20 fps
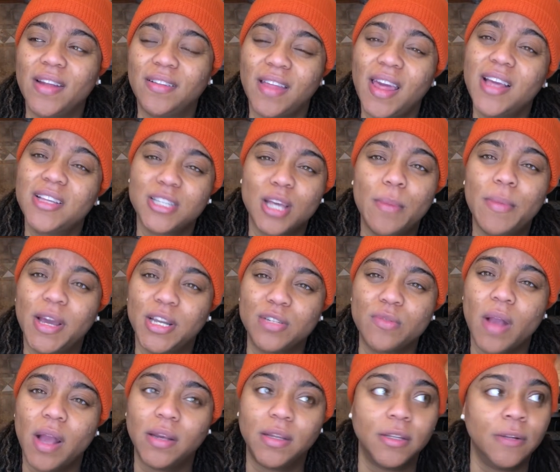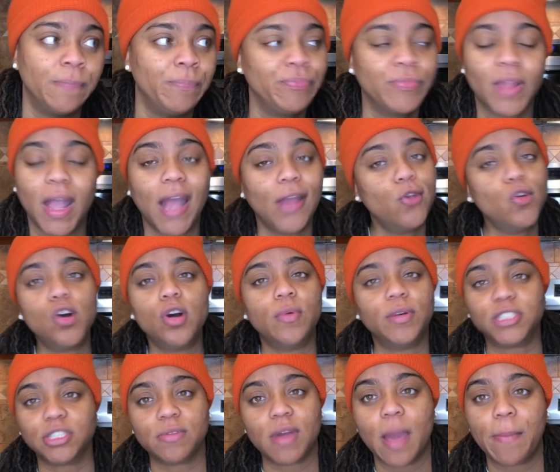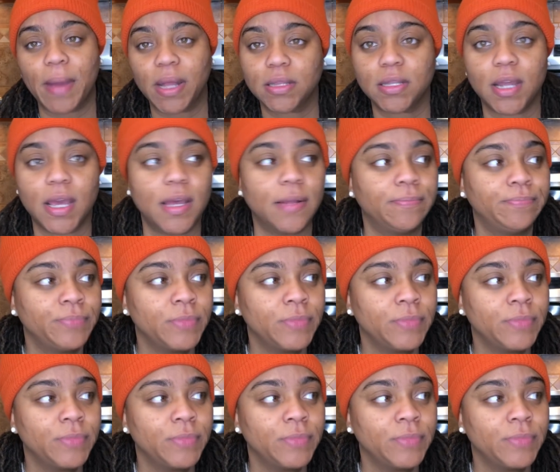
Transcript: Thanks so much, Rhonda. I knew it was a wrap after that.